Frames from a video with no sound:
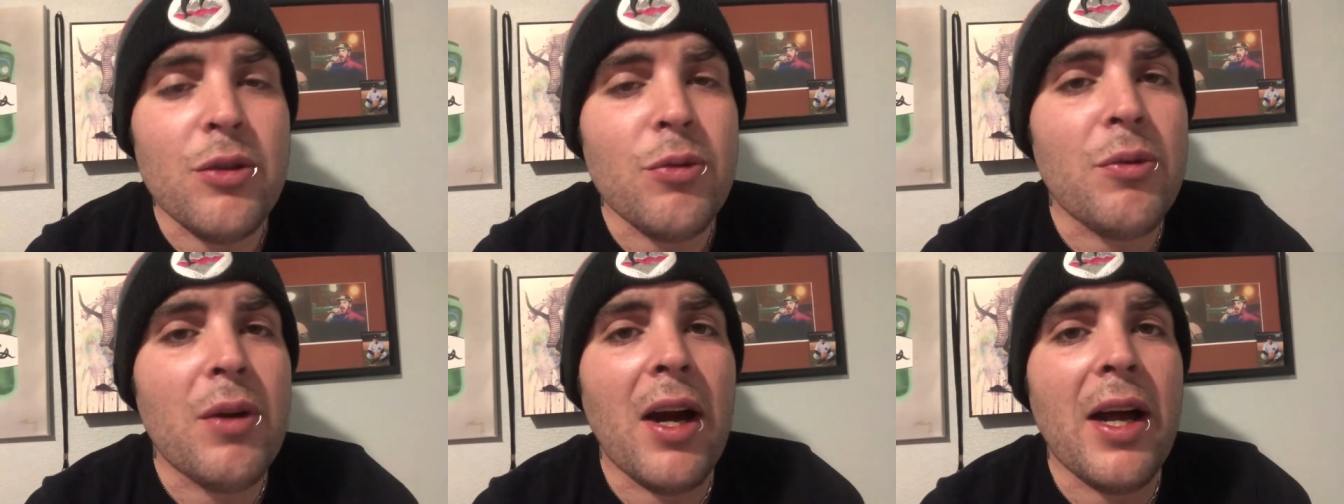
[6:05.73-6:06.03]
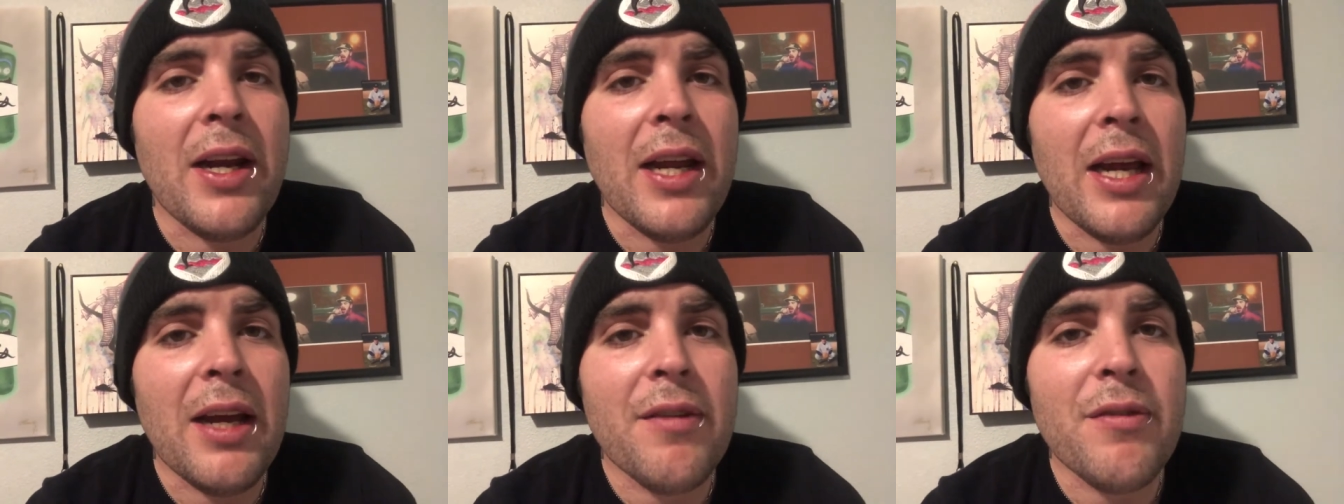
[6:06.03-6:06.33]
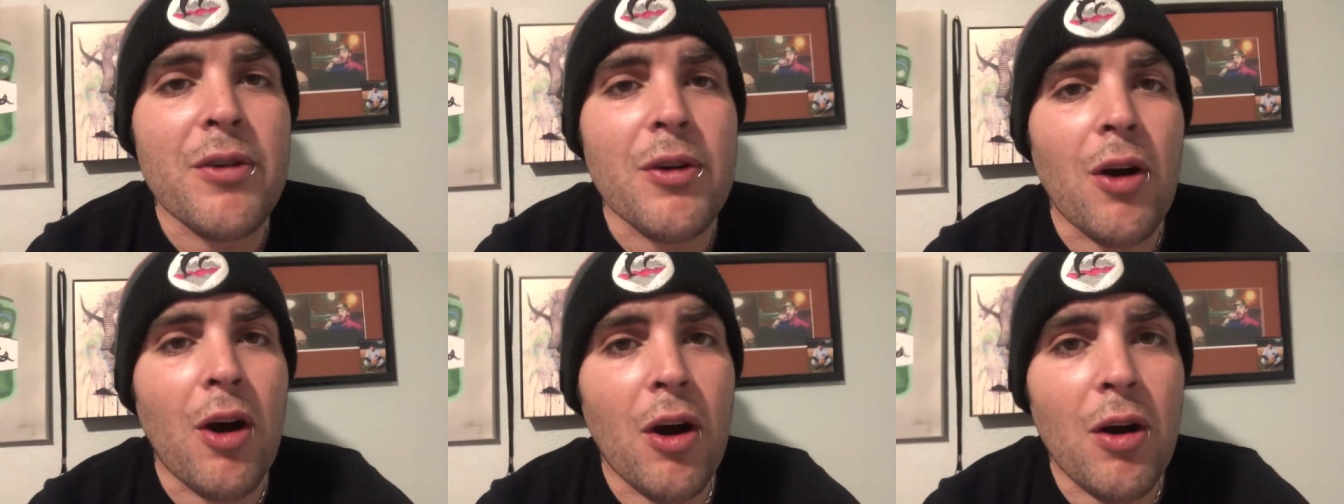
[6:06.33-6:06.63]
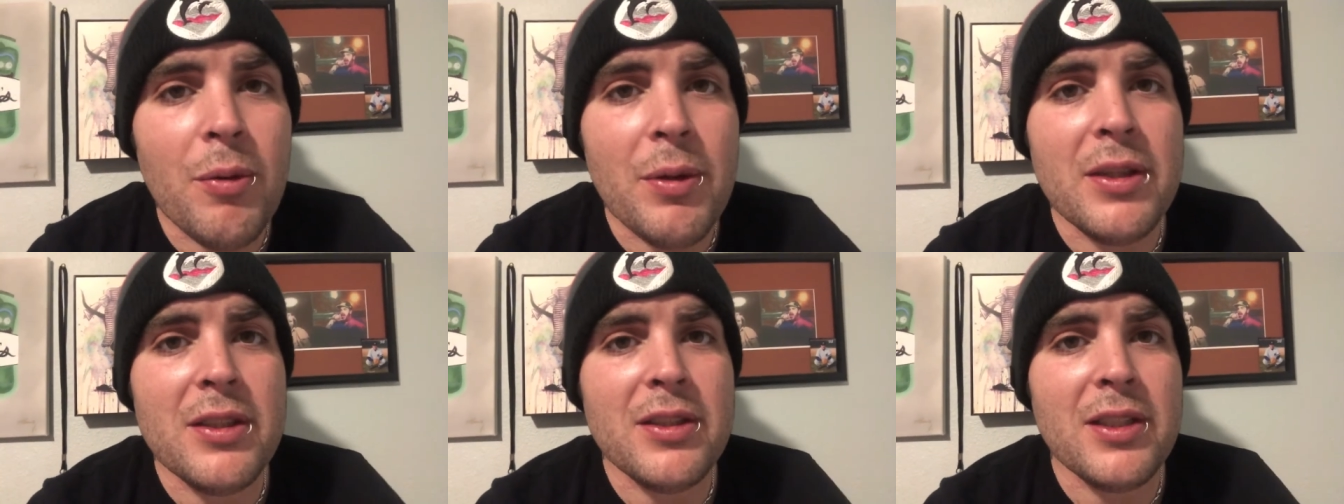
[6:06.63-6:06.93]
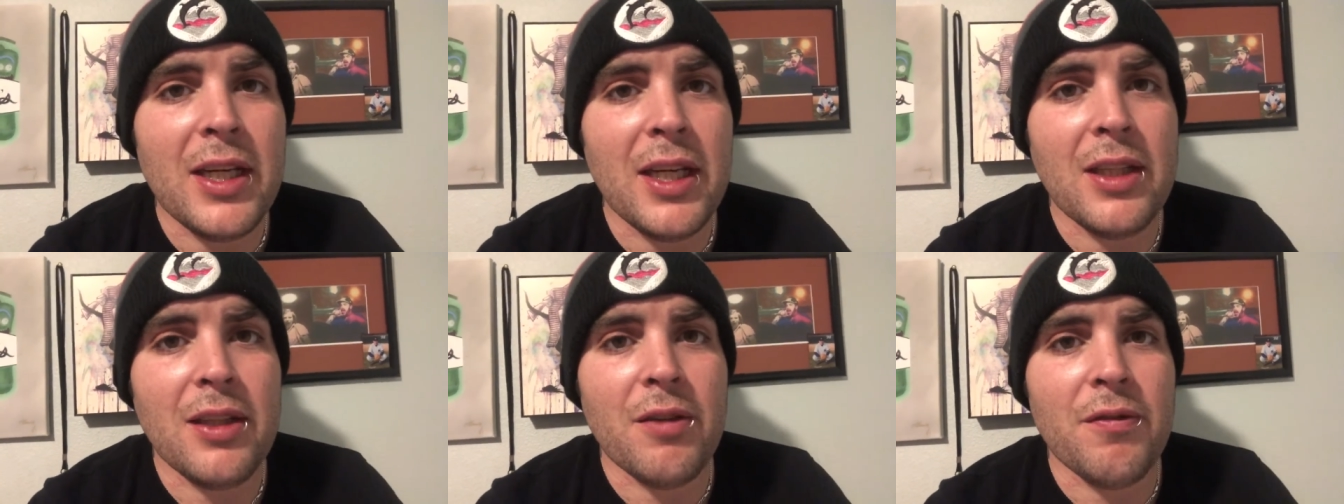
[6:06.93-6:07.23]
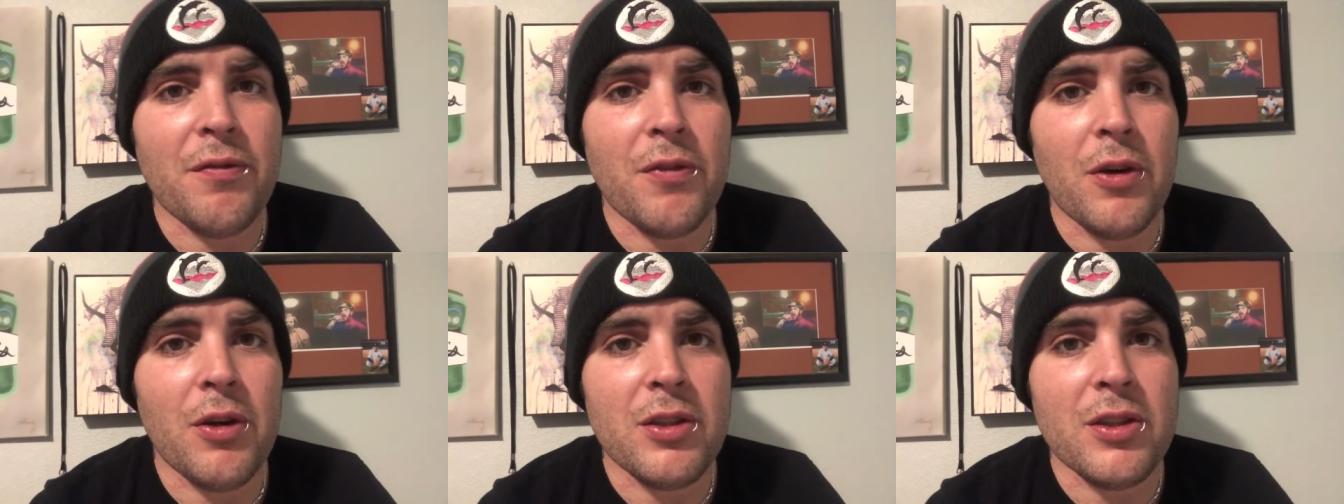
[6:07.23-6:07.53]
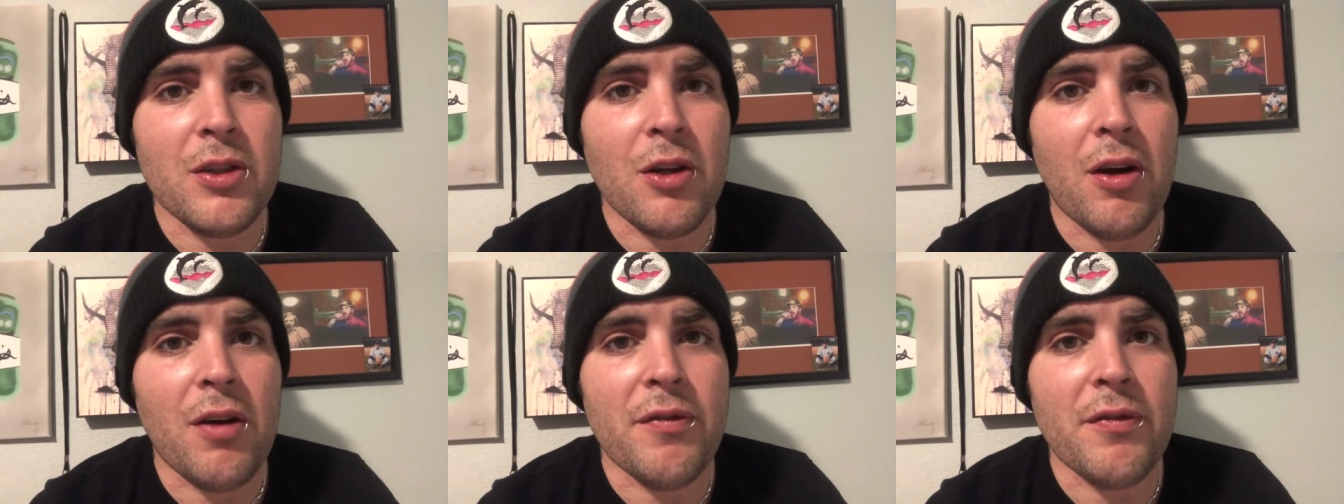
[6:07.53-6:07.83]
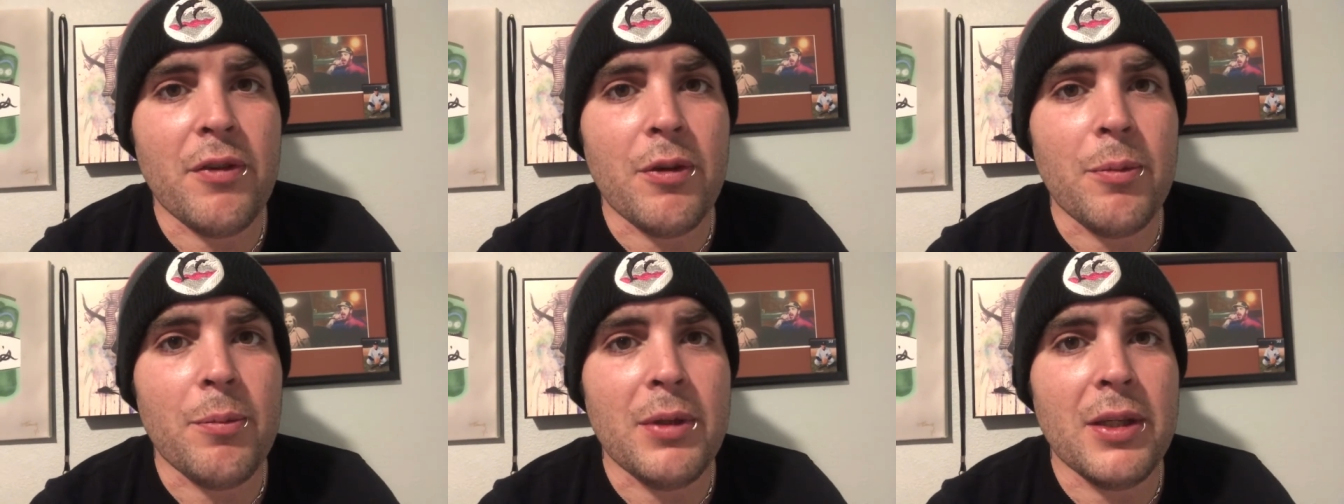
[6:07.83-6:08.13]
Do not ever always take the first offer,